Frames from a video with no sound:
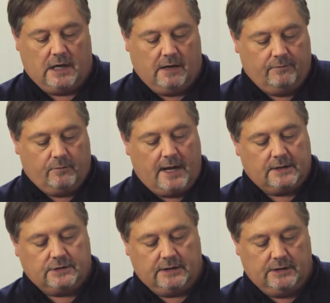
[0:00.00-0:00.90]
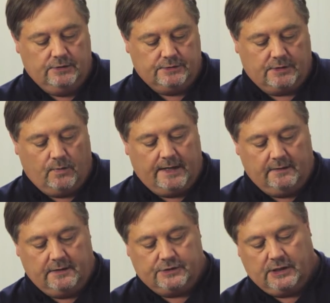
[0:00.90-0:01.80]
off. And we're actually gonna use the weight
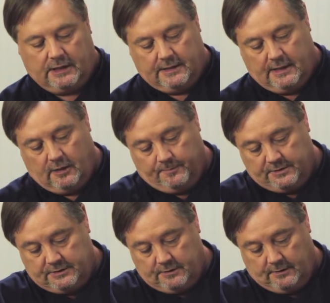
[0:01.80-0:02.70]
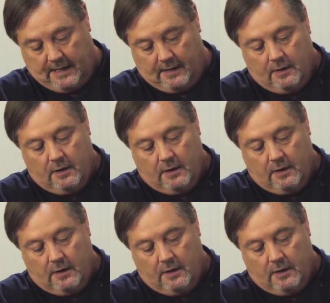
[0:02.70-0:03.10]
of the chicken to help us do that.